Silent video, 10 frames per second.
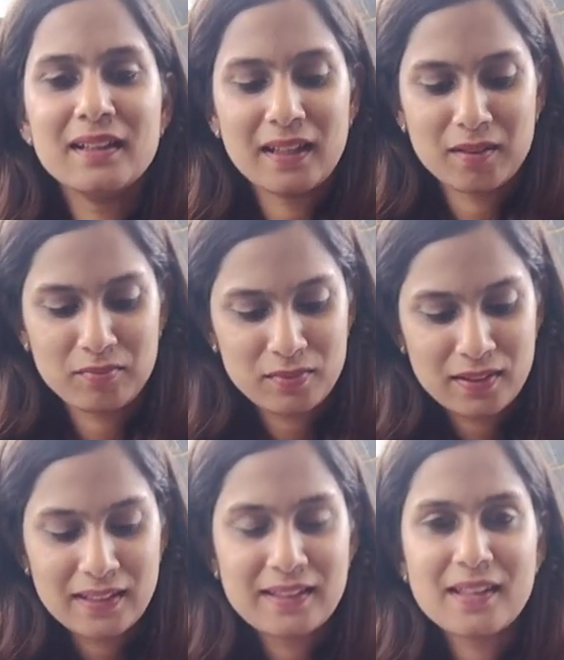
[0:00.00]
like,
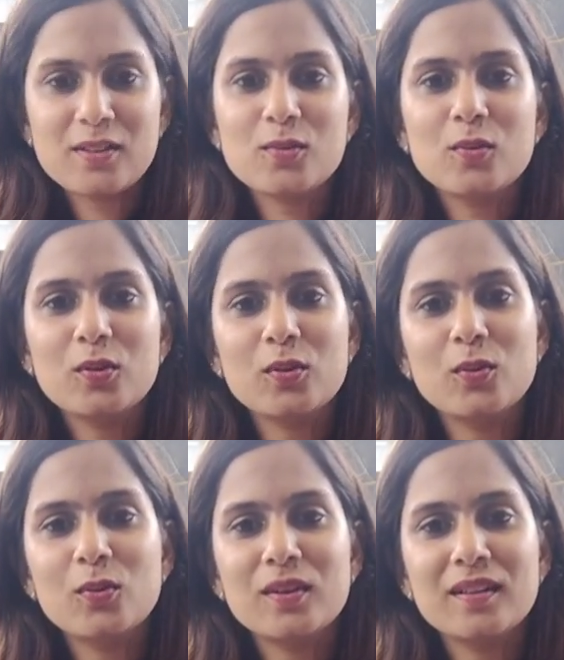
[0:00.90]
these are so
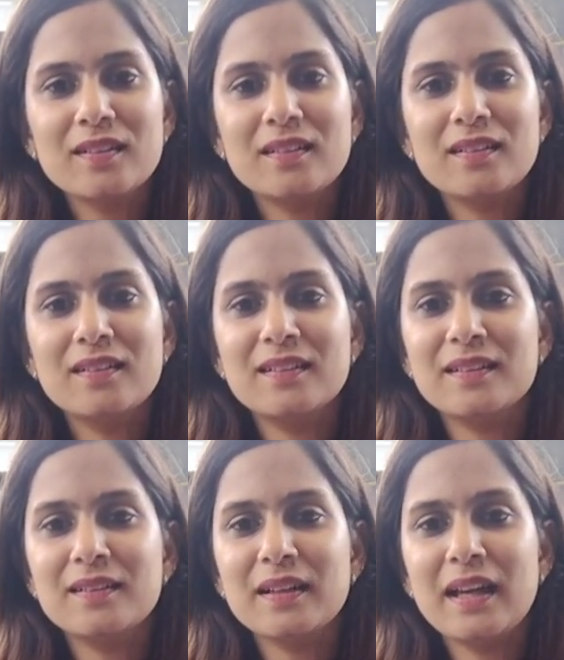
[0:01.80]
cute.
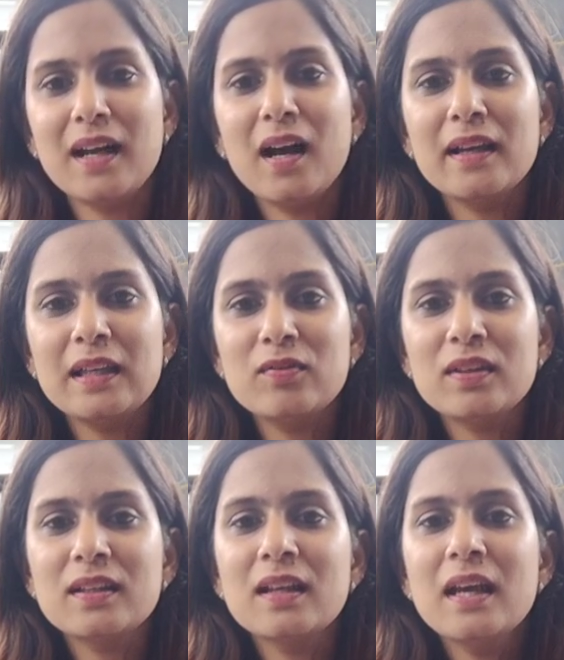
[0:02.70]
Uh,
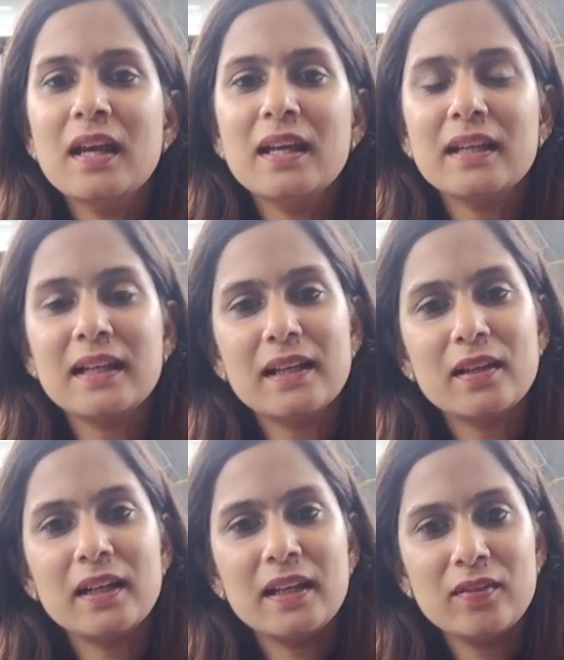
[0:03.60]
even
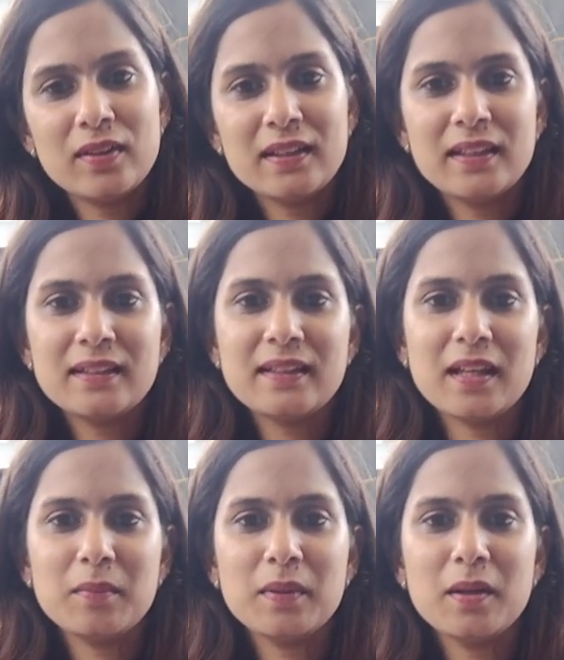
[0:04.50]
even these
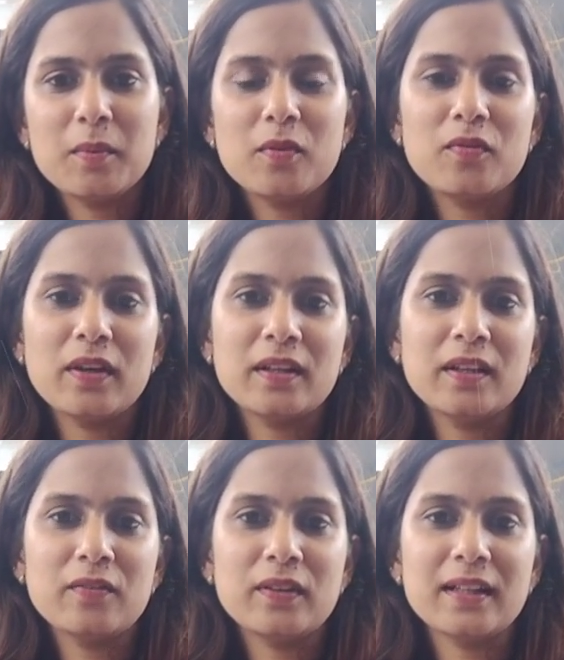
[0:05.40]
can be a perfect
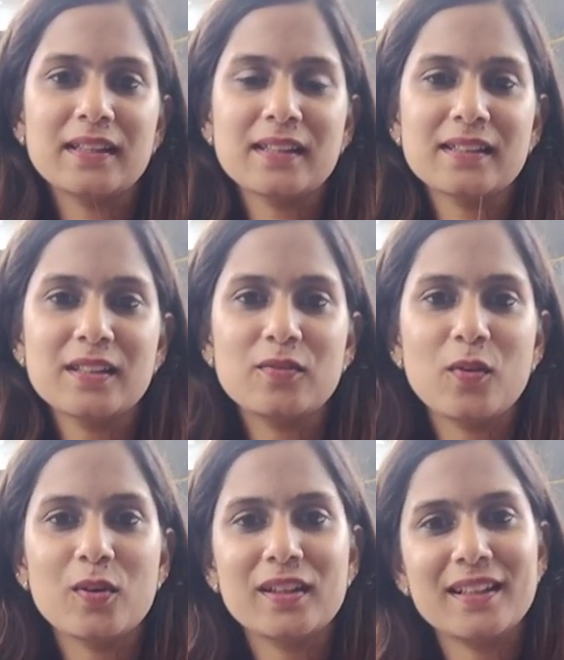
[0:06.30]
gift accessory
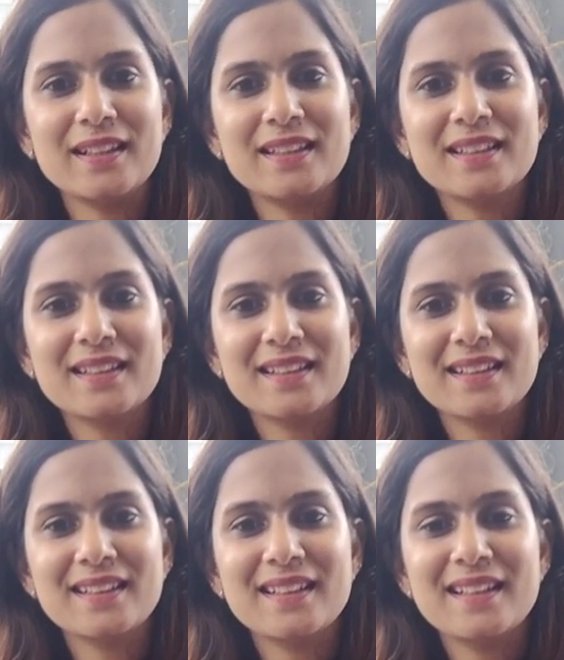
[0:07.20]
for kids.
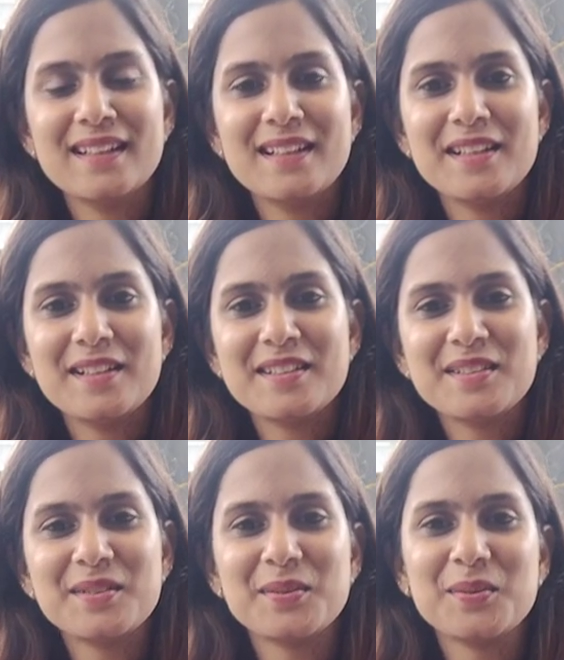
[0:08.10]

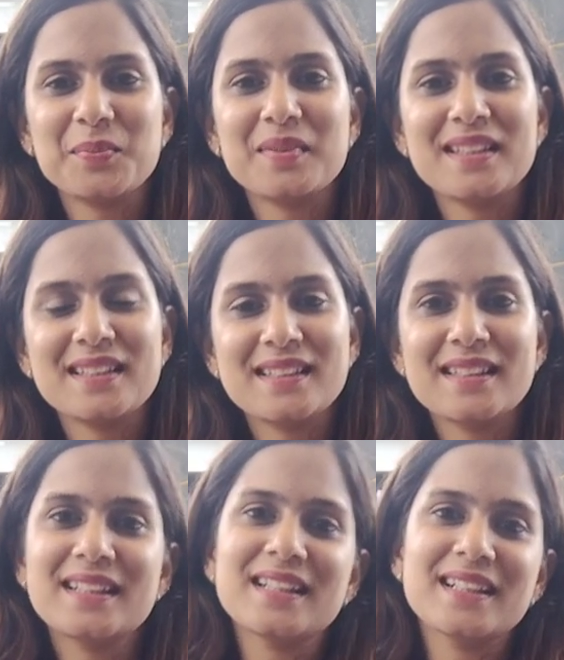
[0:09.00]
So this is
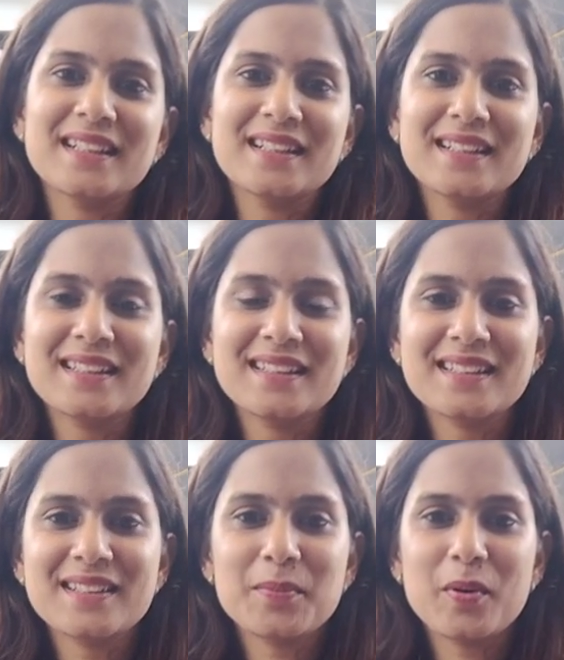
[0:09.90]
it.
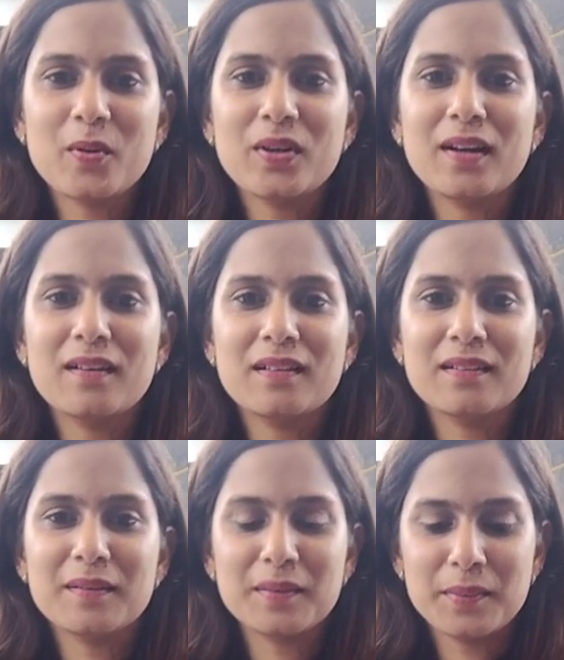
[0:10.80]
This is about
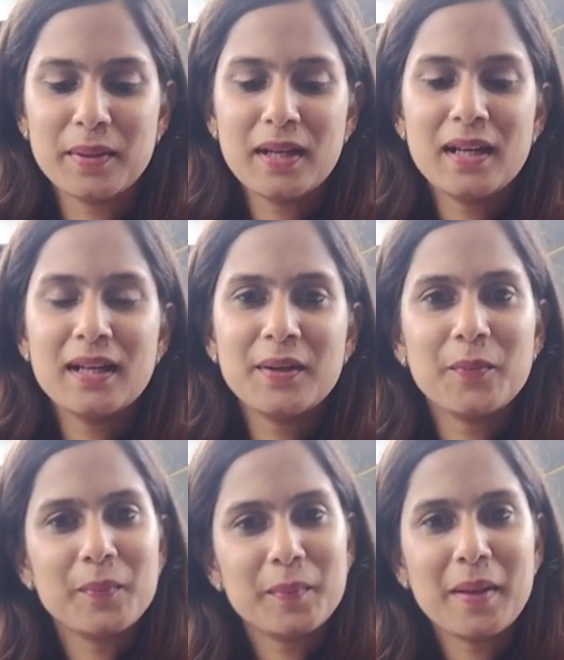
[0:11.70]
our
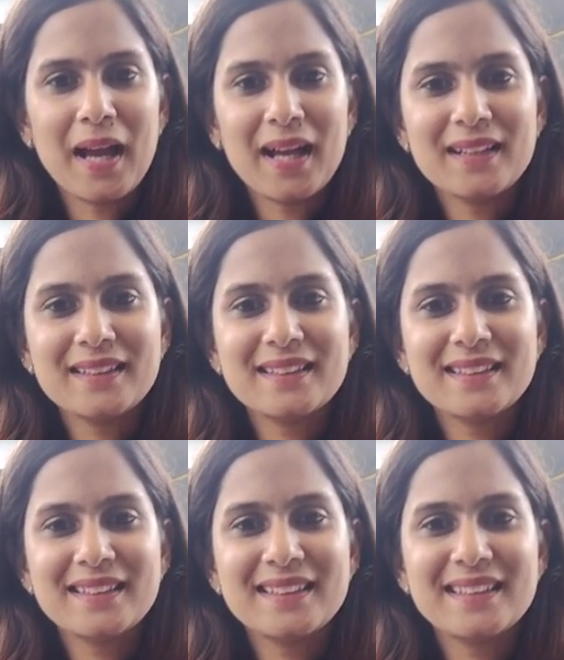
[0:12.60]
bags.
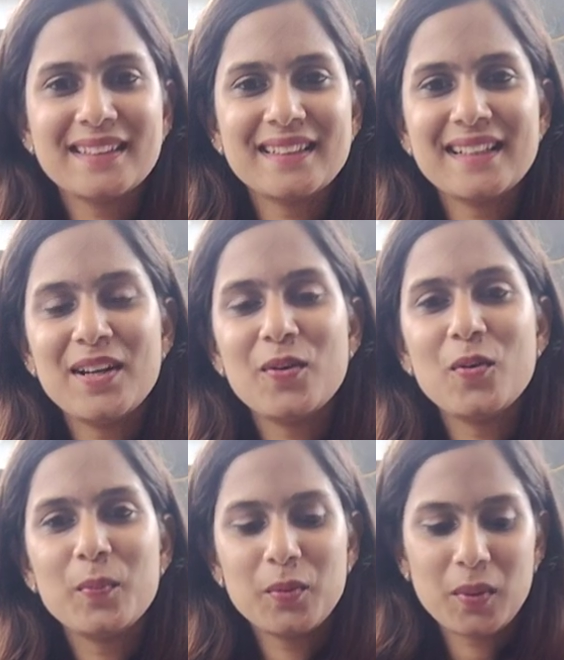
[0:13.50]

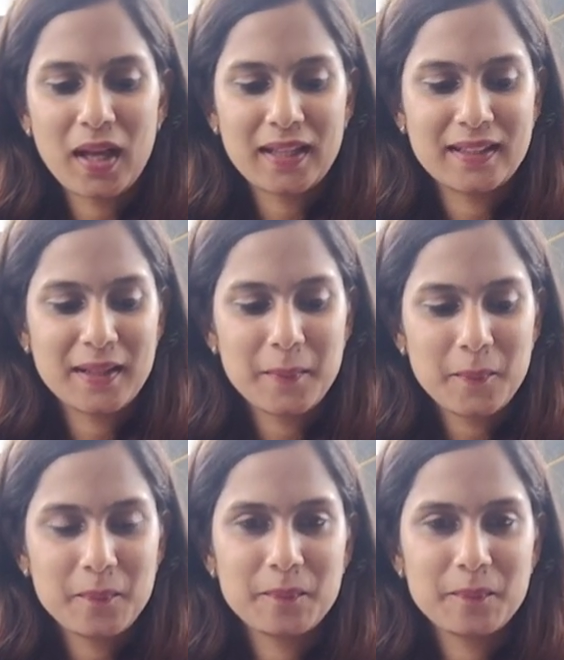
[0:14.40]
Hope you like them.